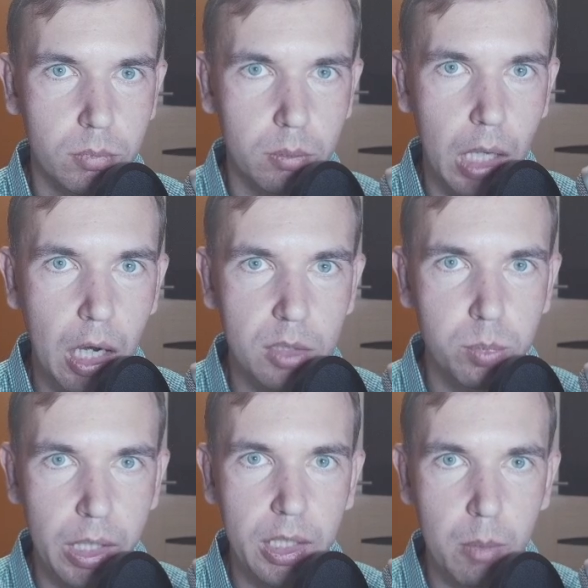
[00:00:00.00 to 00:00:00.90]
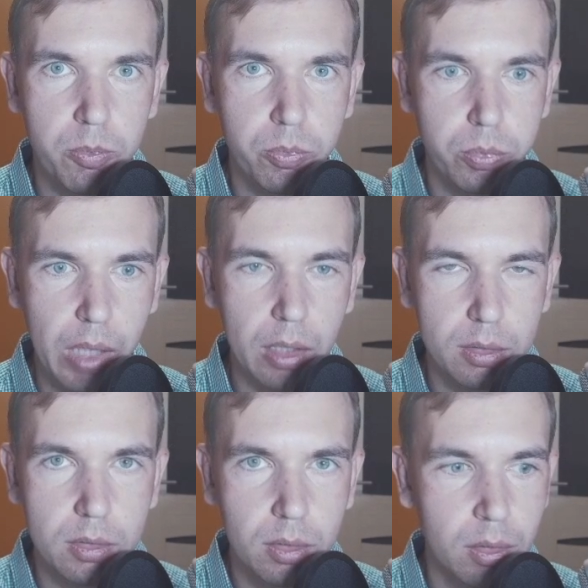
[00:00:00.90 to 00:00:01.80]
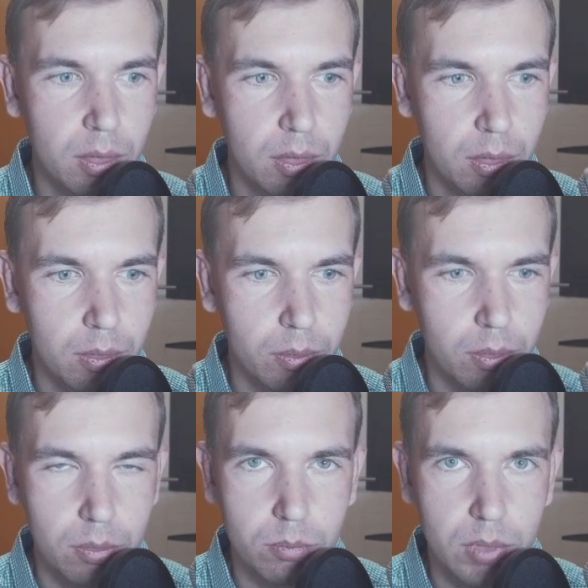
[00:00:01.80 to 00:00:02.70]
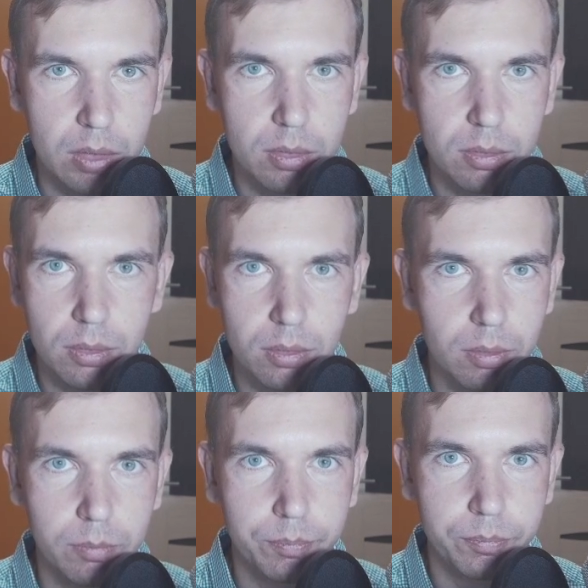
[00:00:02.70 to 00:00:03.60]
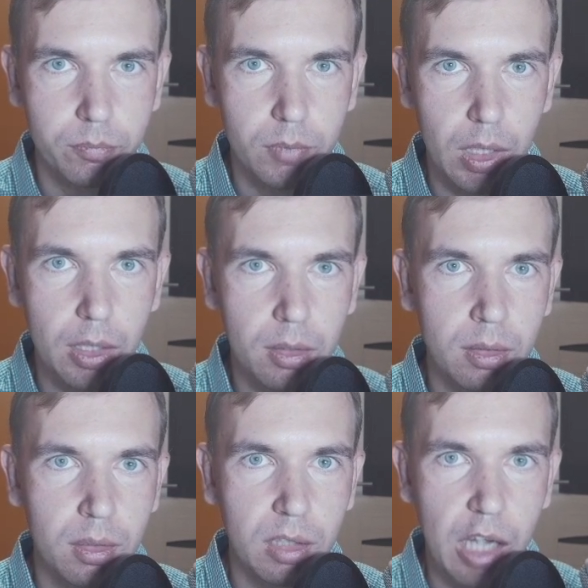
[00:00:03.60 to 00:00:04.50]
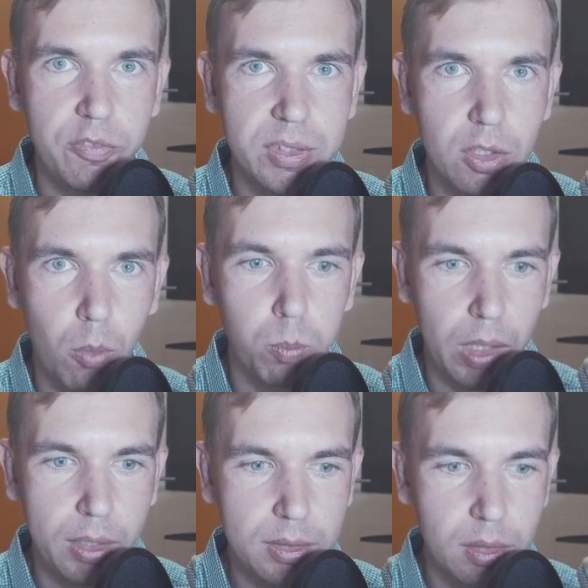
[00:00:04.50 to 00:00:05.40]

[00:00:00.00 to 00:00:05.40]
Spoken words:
hard breakup felt that their life is complex.